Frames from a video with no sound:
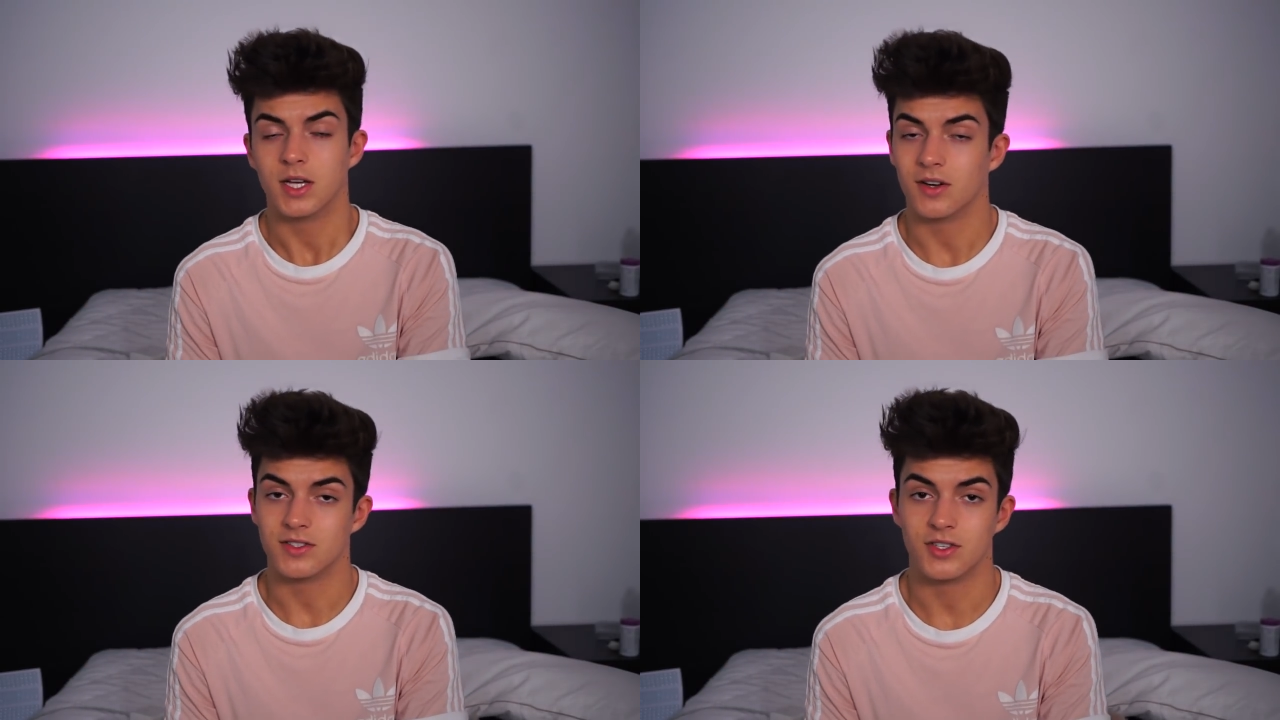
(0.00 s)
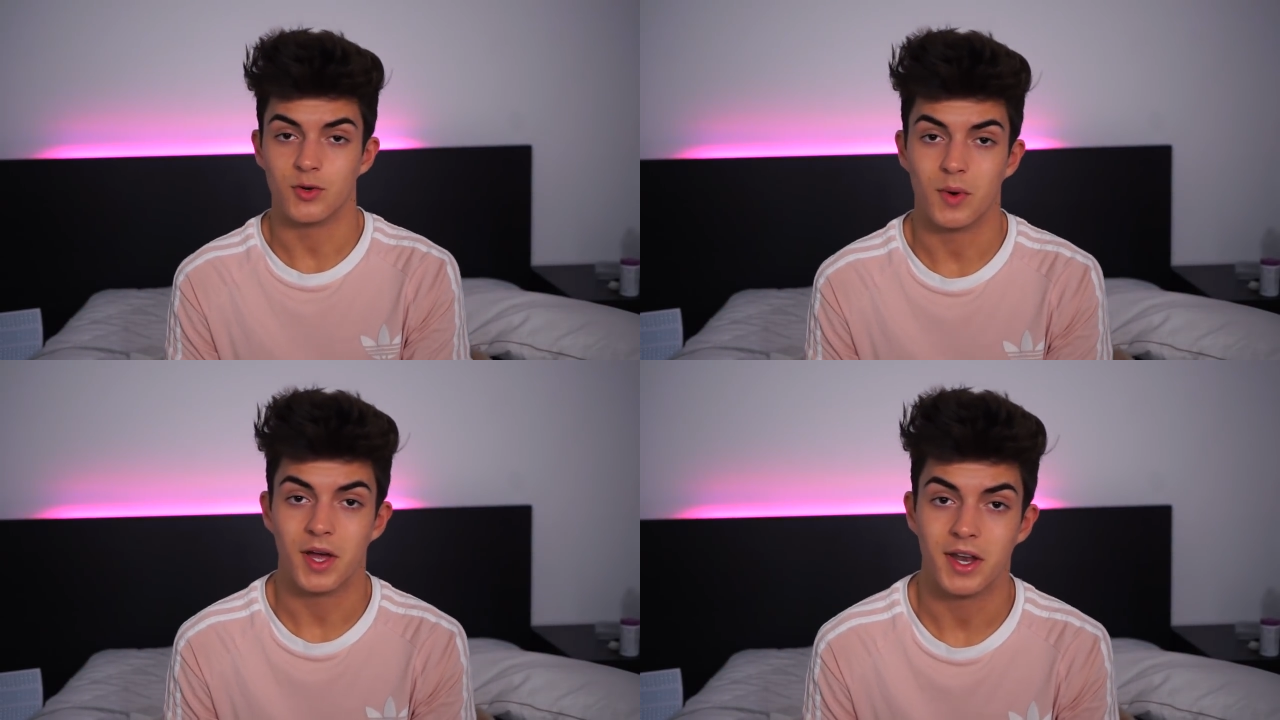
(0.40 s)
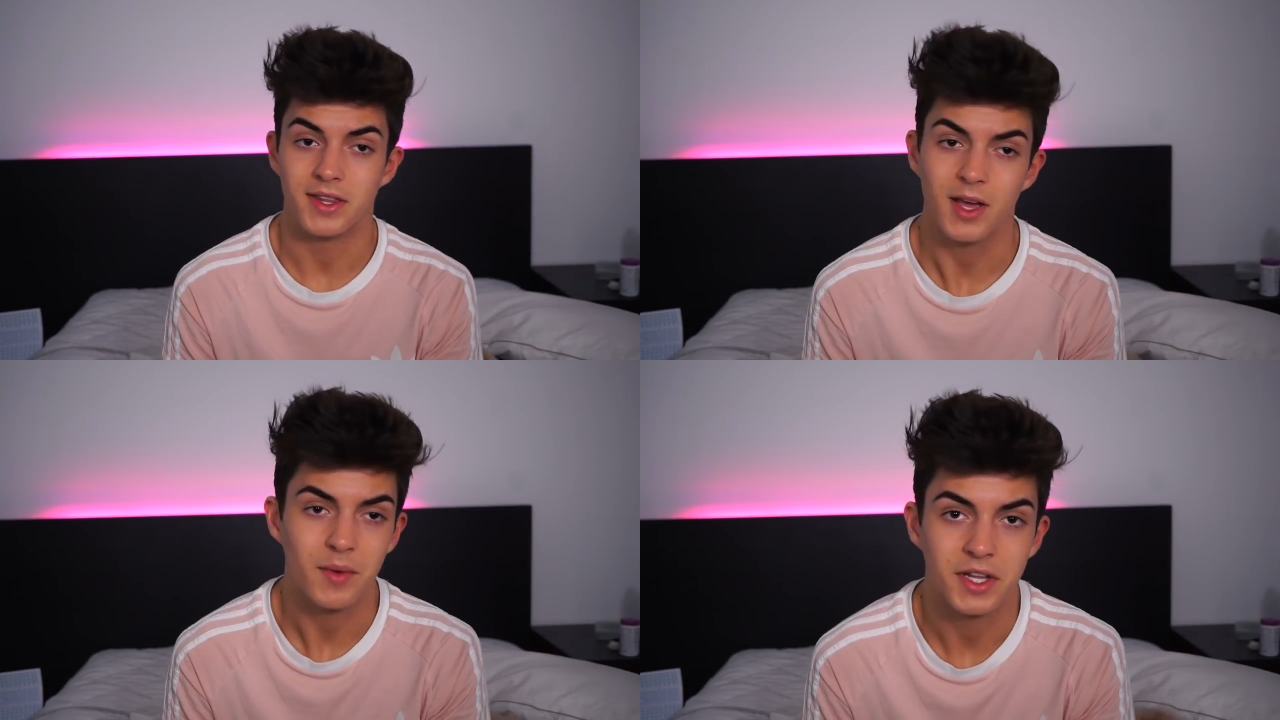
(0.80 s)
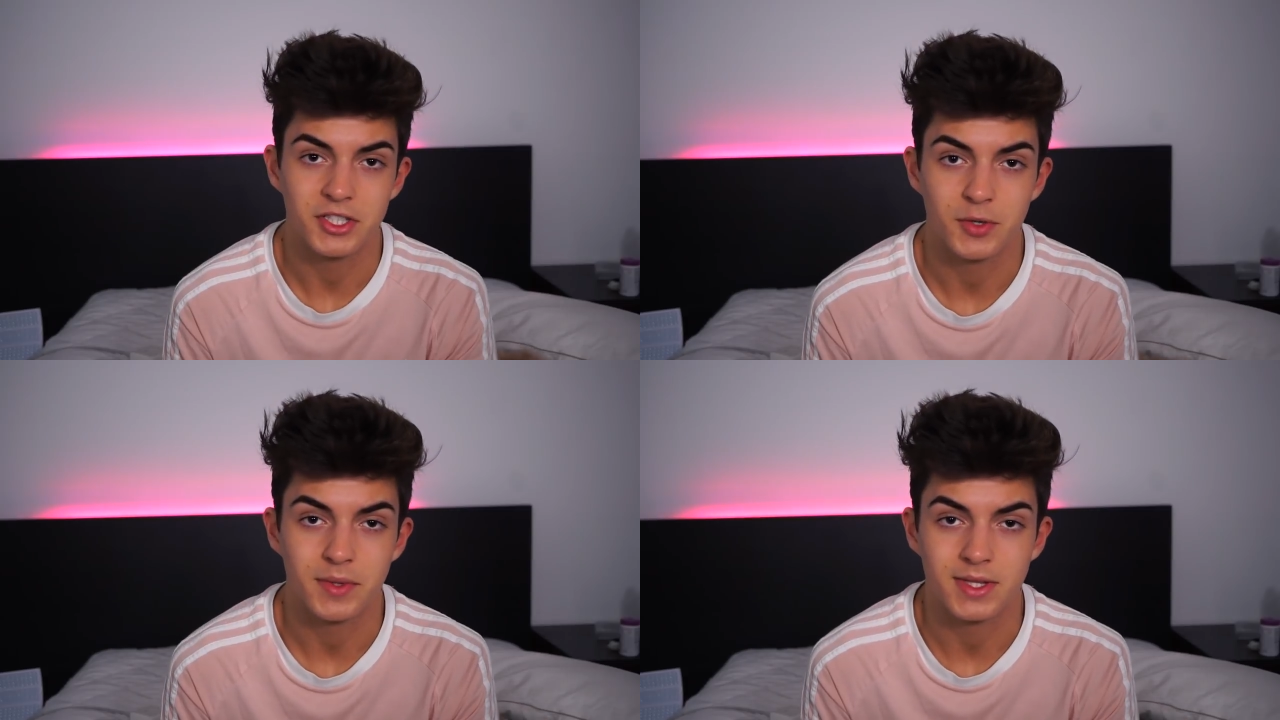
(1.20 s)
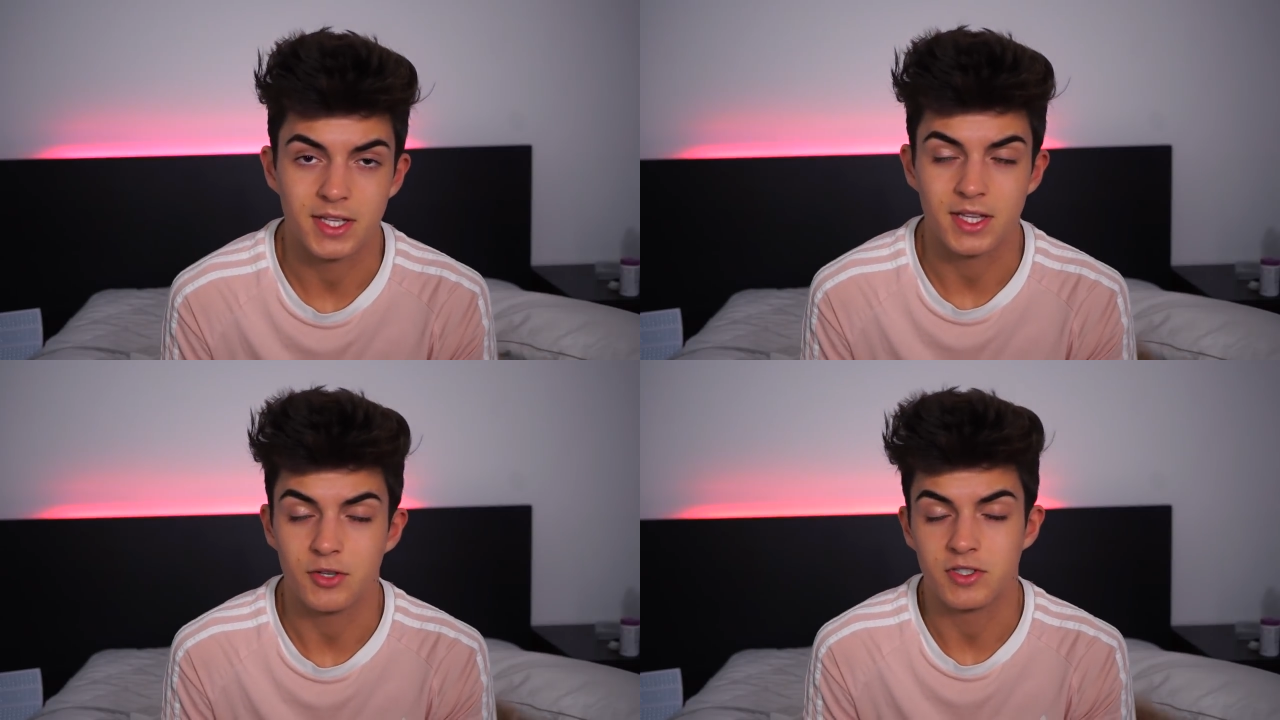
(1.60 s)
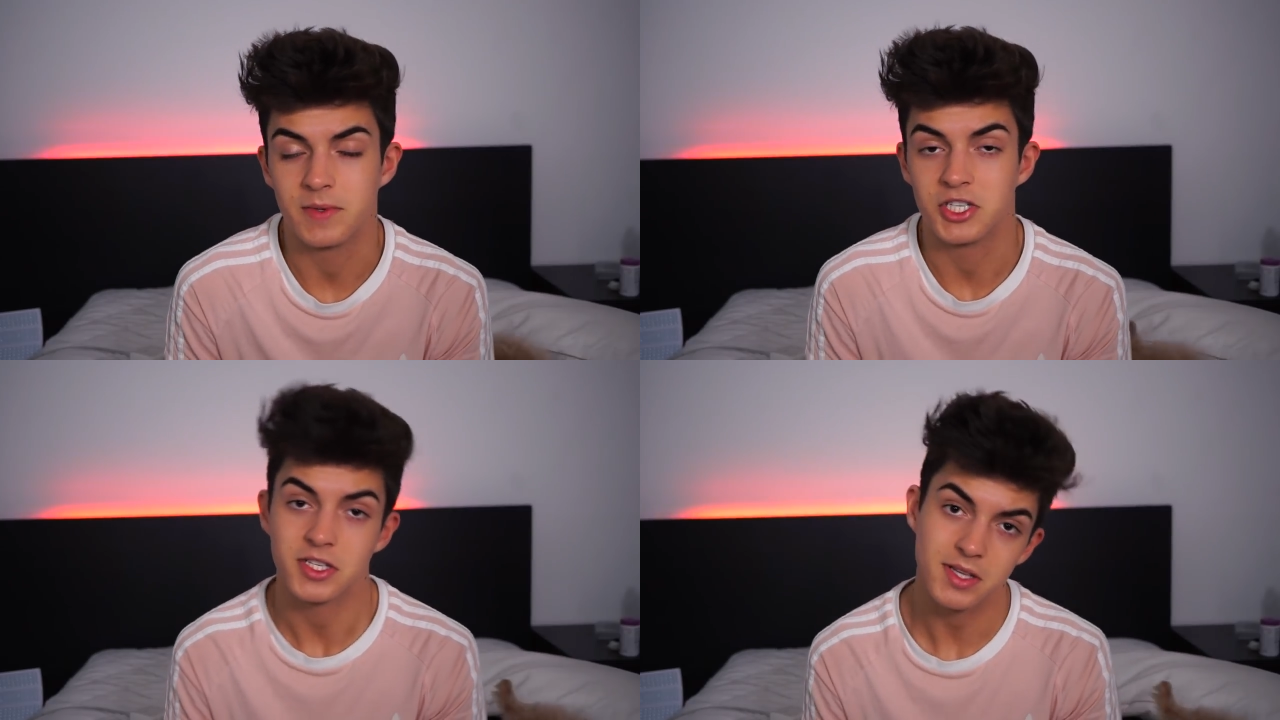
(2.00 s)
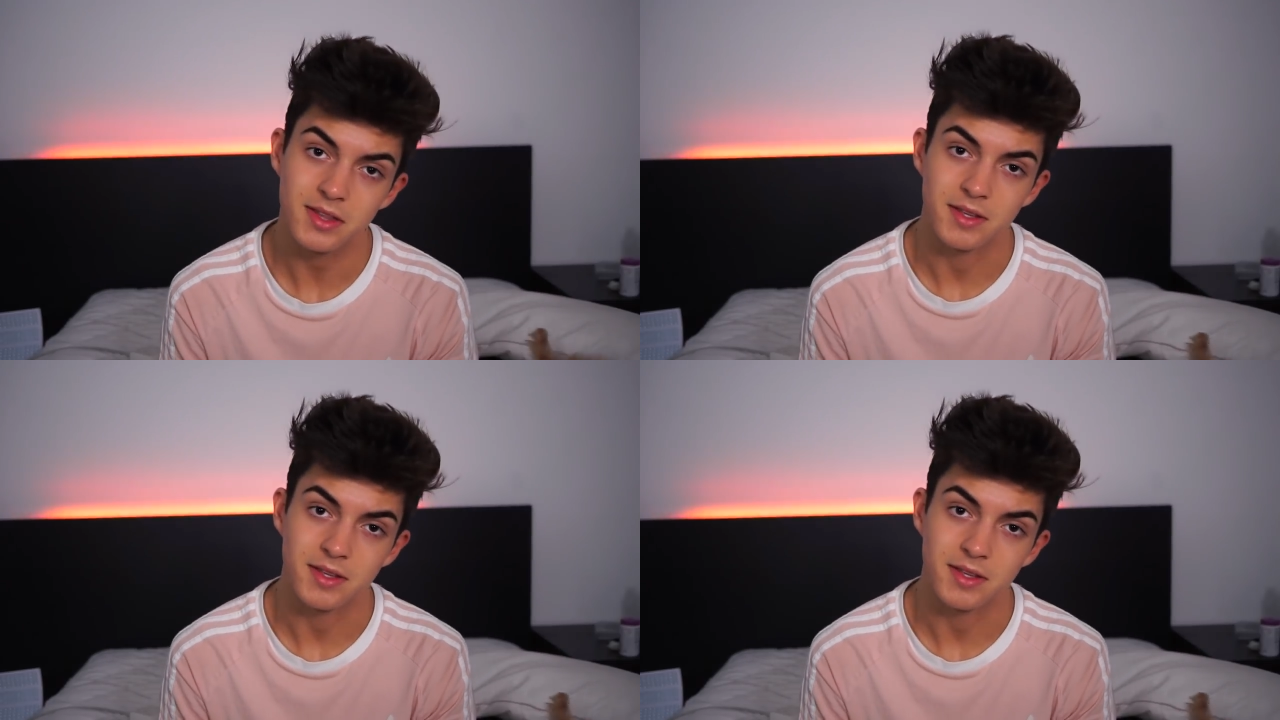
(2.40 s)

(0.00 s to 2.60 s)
tells you what they want to do and think that you should be just like